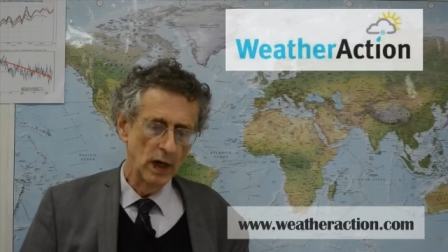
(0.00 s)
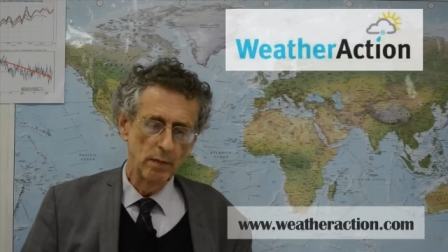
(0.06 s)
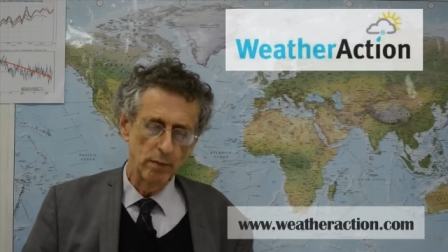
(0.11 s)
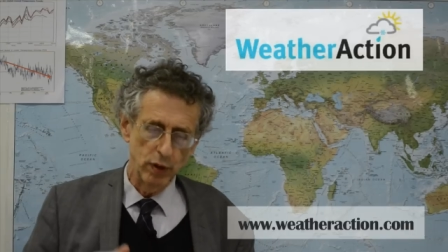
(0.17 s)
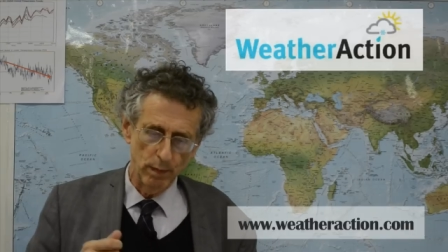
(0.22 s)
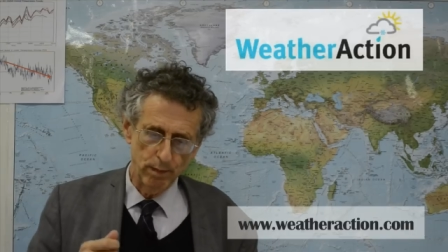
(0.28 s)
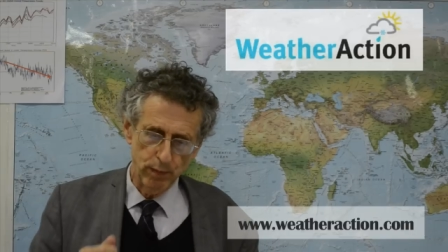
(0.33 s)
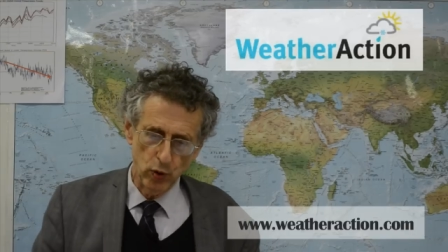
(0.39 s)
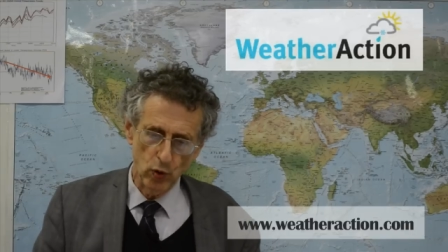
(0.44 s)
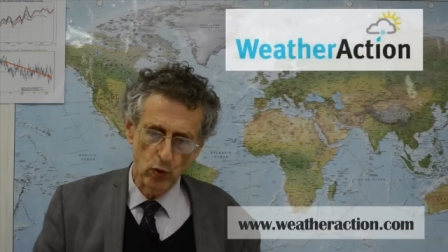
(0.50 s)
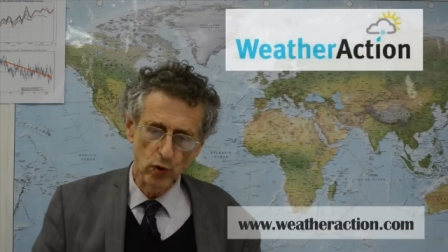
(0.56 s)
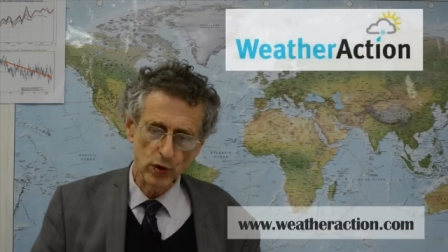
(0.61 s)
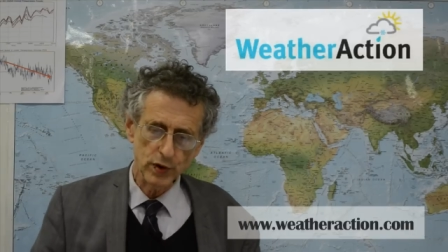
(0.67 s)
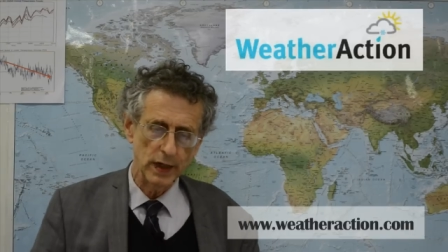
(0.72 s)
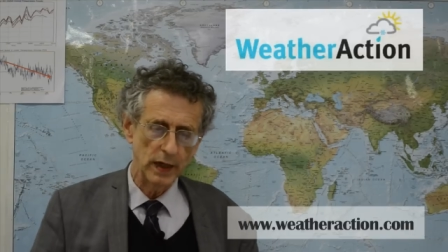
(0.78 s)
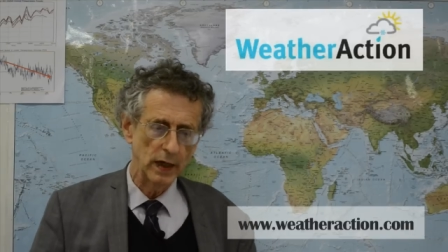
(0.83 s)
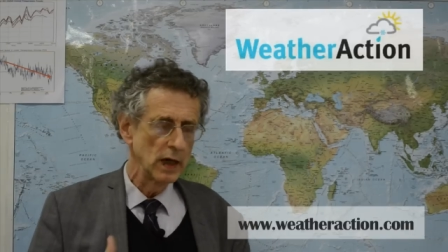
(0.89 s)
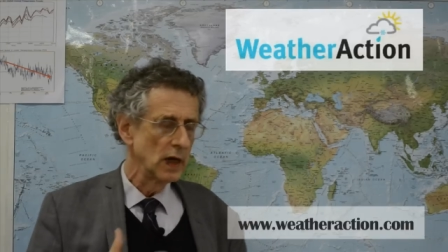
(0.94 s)

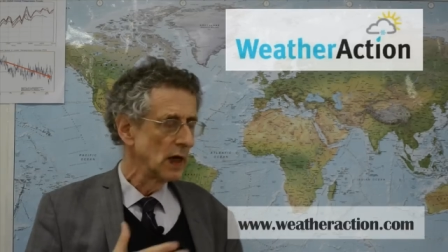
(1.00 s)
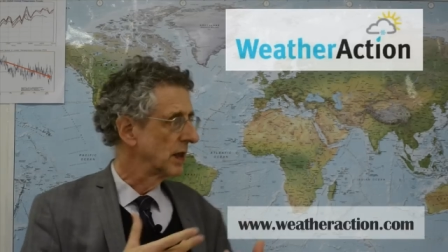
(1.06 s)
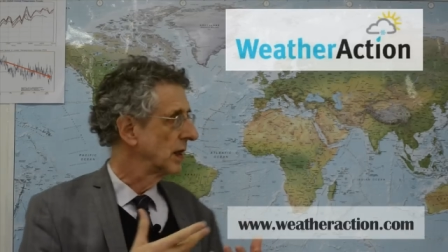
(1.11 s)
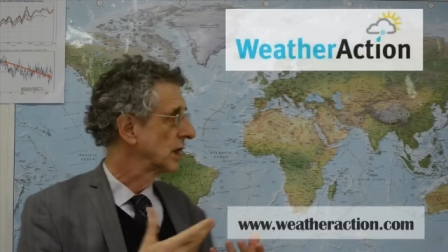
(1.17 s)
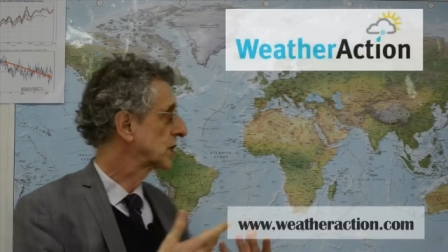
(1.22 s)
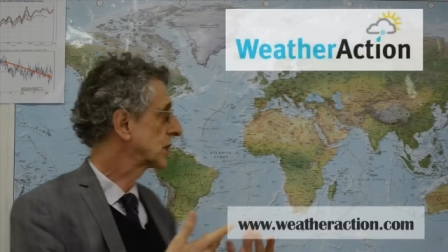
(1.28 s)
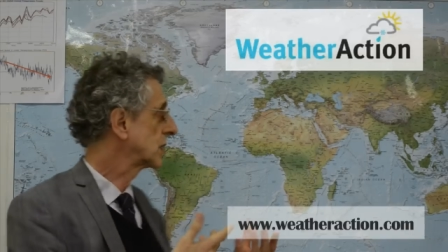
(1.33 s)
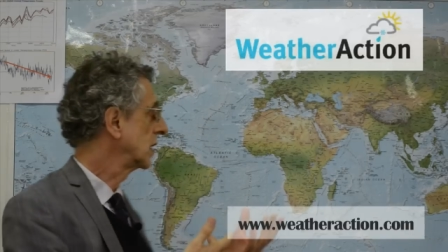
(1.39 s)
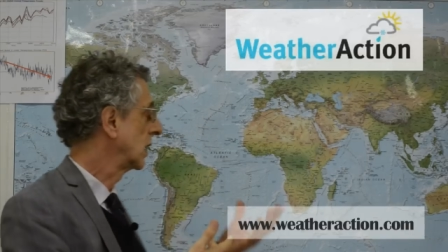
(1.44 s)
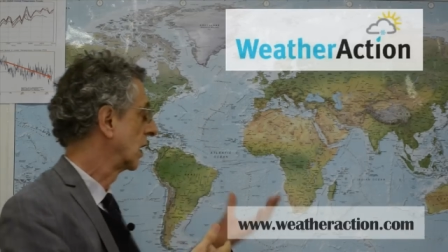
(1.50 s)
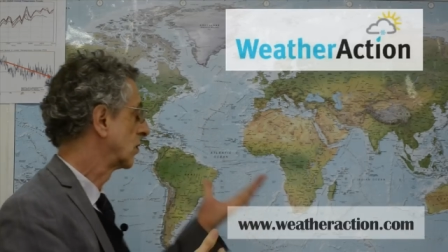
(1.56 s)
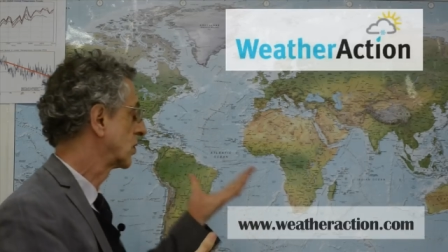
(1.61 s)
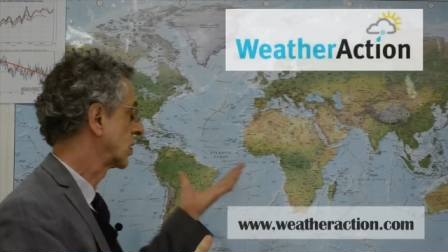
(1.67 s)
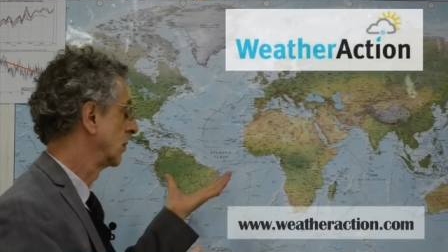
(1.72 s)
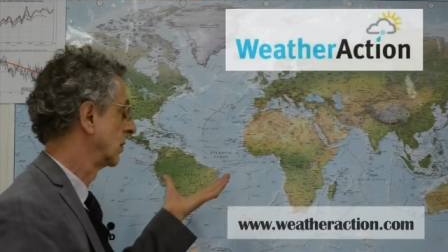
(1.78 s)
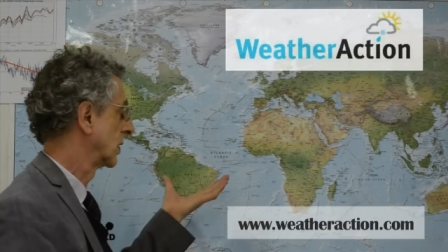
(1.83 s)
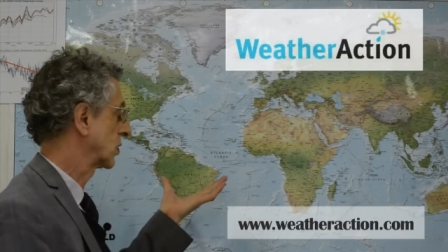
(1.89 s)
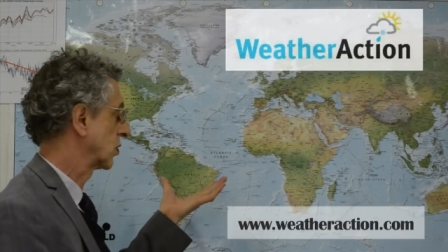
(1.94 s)
purporting that C O
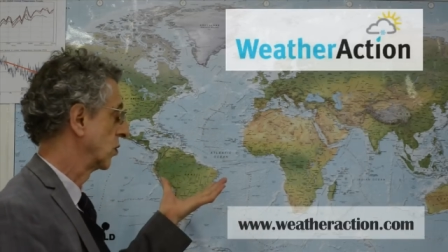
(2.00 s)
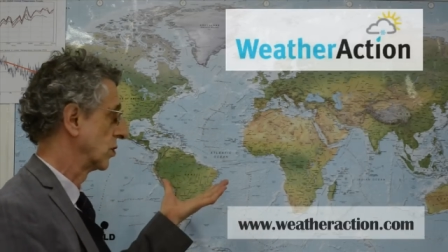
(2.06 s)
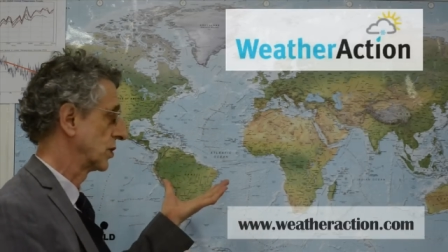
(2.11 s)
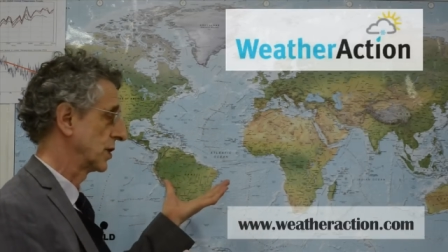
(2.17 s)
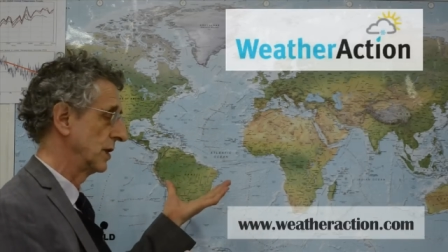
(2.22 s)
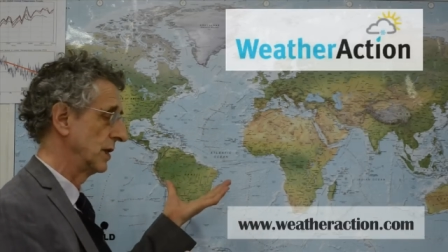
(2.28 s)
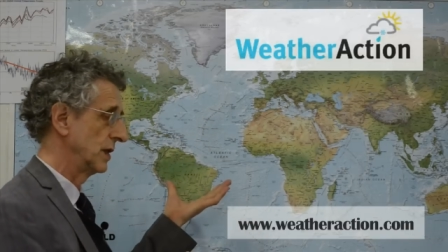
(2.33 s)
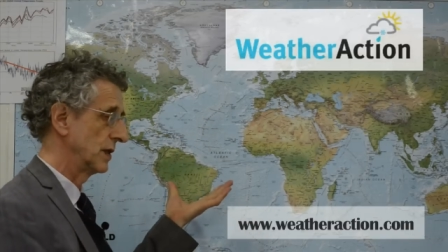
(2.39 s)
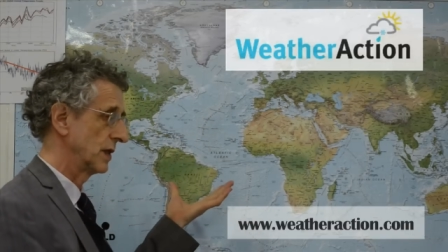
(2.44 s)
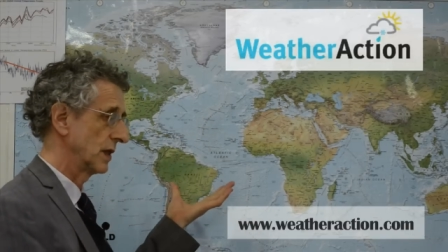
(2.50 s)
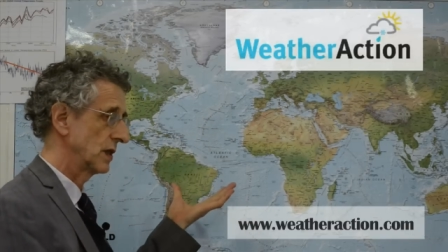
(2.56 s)
two is causing these,